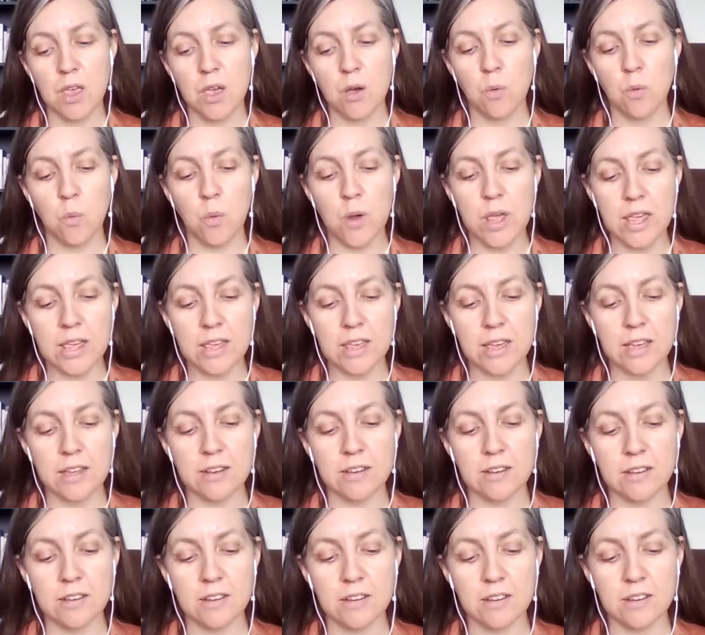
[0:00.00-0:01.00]
we
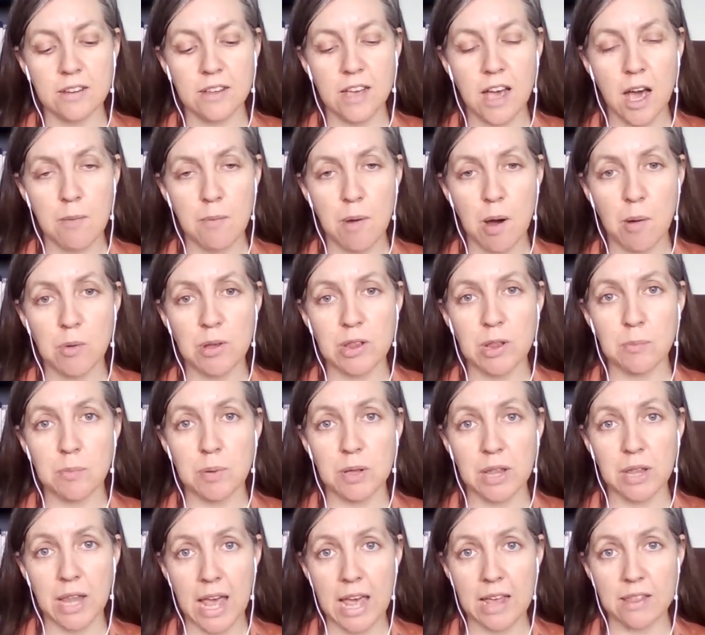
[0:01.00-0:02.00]
can come up with a
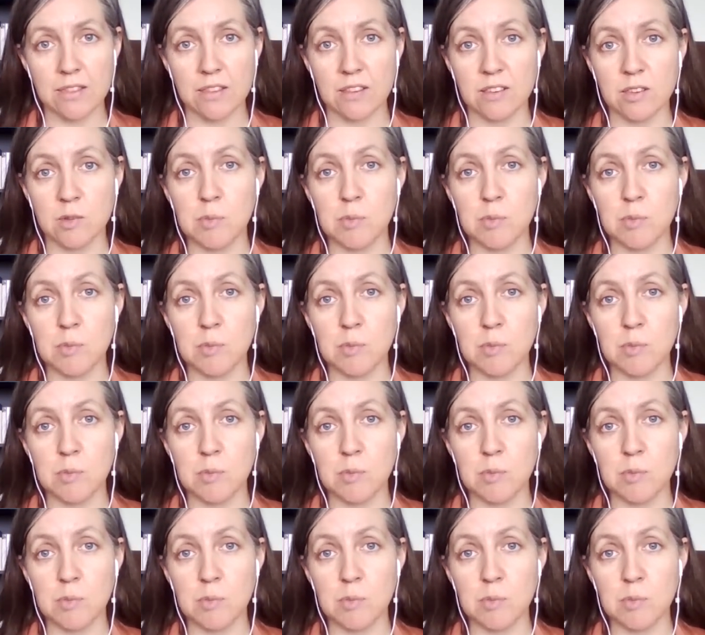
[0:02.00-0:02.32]
plan that's